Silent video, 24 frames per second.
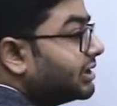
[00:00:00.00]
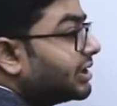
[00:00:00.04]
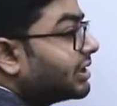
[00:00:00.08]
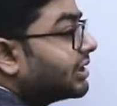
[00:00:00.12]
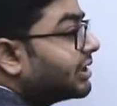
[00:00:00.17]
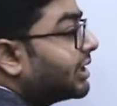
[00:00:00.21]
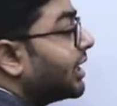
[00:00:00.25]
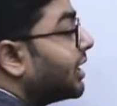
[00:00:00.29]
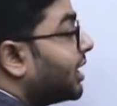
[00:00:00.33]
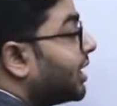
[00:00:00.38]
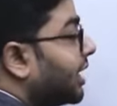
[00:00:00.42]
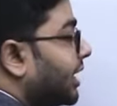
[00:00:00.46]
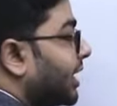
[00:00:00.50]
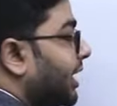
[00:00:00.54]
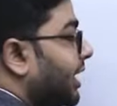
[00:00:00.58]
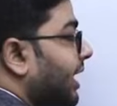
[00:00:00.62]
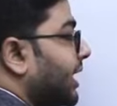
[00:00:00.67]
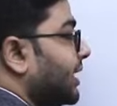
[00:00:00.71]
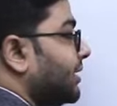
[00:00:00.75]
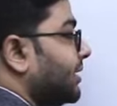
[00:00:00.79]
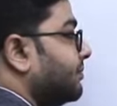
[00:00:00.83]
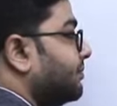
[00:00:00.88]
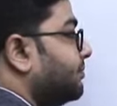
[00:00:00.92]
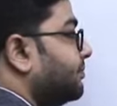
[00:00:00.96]
is a thinker
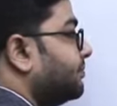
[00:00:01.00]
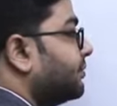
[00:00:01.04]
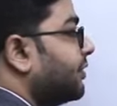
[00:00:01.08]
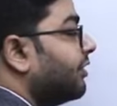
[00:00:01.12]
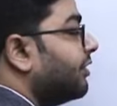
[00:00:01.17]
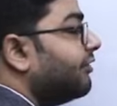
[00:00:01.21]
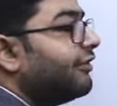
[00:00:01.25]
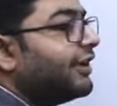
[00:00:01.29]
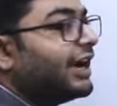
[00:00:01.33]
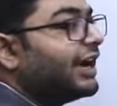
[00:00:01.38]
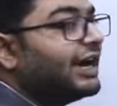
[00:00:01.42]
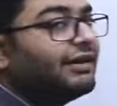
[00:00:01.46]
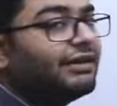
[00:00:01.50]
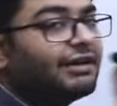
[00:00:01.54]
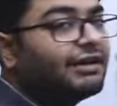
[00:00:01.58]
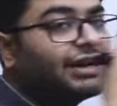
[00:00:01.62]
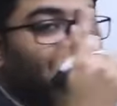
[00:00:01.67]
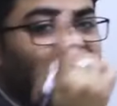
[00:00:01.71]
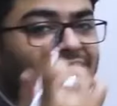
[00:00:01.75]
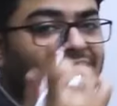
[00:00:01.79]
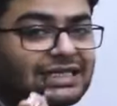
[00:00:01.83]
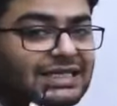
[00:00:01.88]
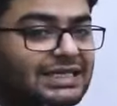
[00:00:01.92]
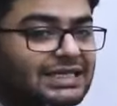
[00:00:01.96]
again, Fred
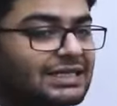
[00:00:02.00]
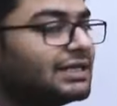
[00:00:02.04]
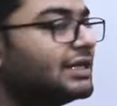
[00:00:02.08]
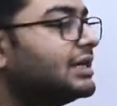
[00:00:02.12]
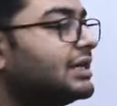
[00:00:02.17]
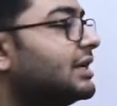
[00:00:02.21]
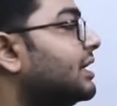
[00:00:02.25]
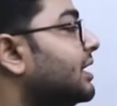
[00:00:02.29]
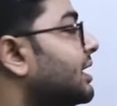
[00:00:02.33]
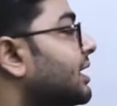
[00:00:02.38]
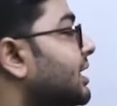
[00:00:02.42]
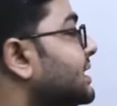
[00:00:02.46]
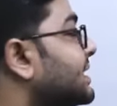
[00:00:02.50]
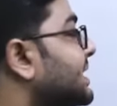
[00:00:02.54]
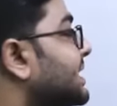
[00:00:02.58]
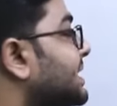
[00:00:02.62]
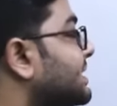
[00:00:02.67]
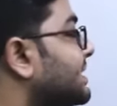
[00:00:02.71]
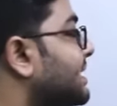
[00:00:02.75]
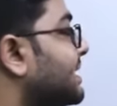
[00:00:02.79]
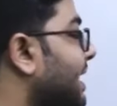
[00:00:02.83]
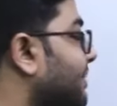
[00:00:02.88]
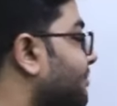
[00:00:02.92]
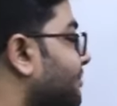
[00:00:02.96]
Riggs is
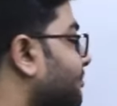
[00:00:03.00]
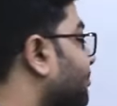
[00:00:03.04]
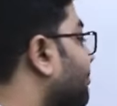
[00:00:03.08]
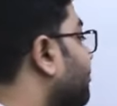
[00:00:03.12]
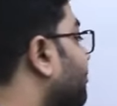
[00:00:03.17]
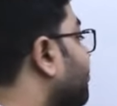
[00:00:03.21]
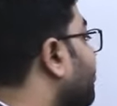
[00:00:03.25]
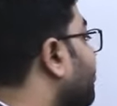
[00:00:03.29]
his name,